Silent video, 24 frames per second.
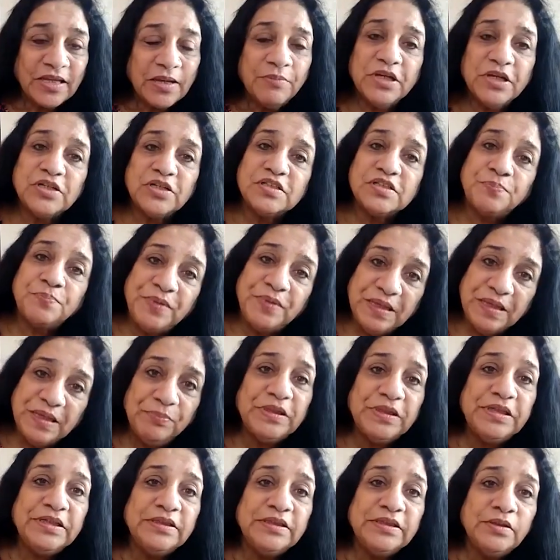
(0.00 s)
because
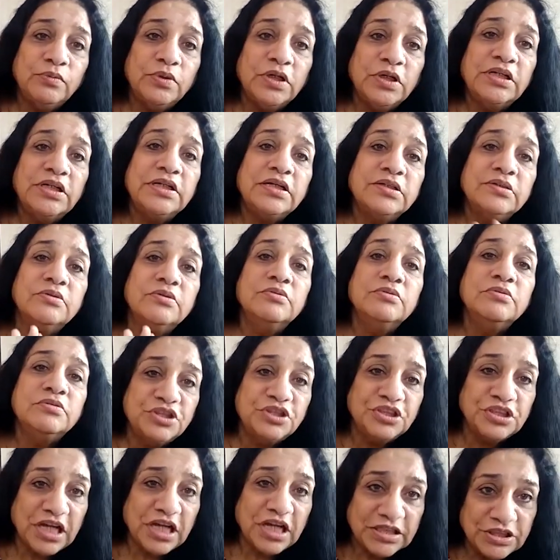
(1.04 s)
people in the world are going to
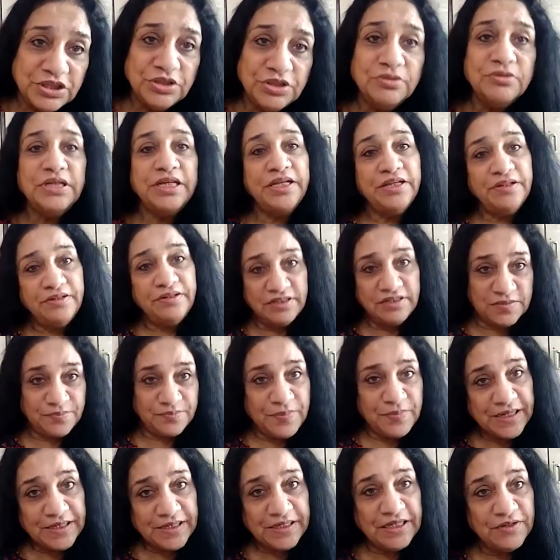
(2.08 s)
judge you
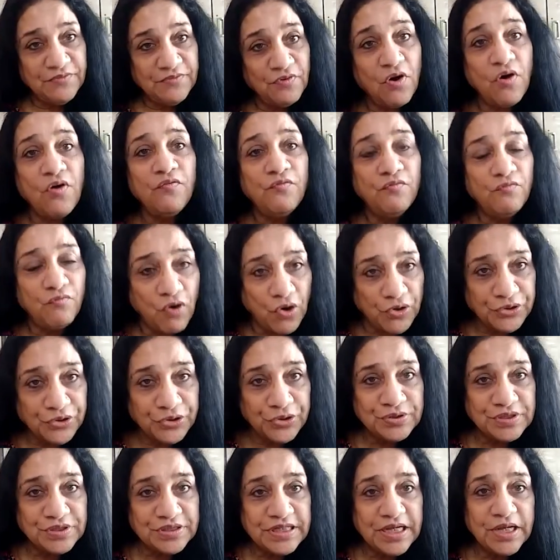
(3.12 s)
irrespective of what
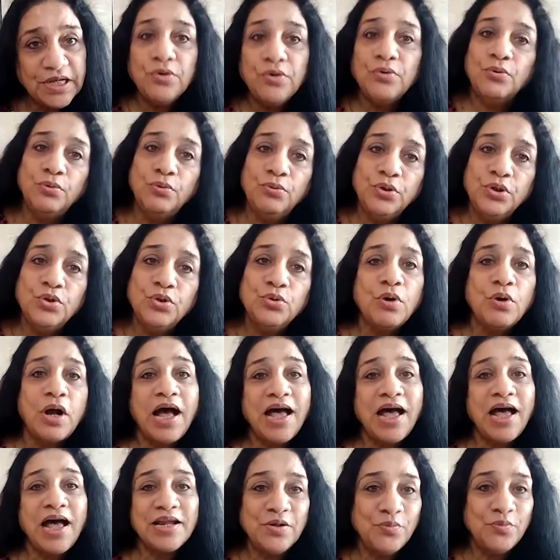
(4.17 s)
you say, who you
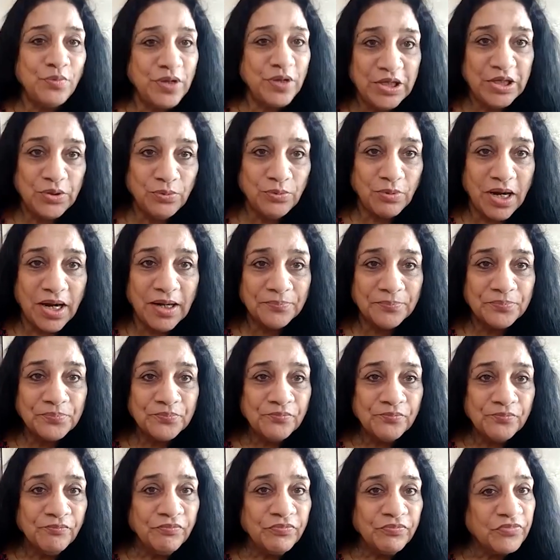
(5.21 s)
are and where you are.
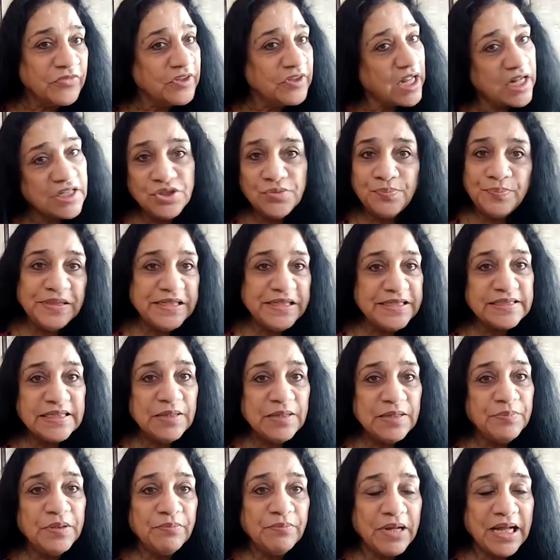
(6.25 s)
That you please
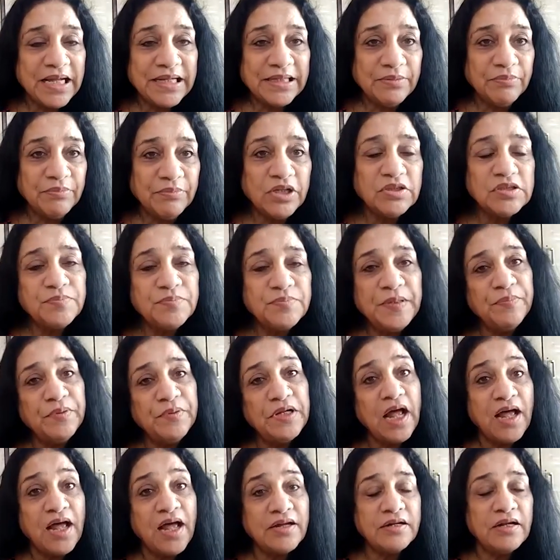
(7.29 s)
keep in mind because
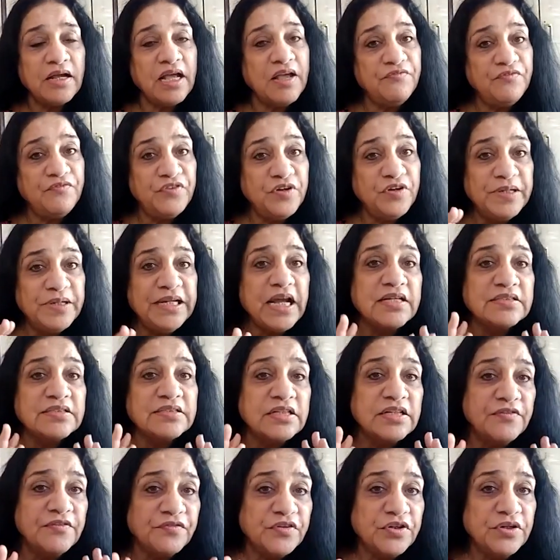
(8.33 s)
everybody has
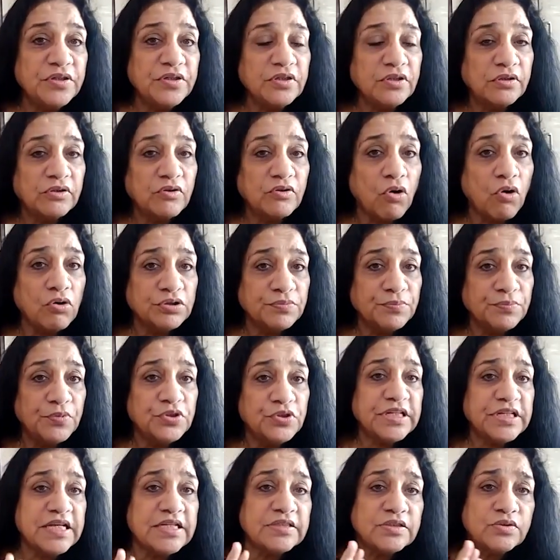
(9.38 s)
a different thought
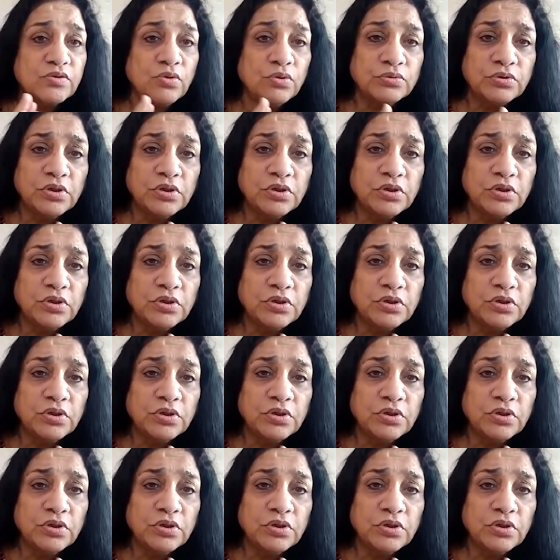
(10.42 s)
process,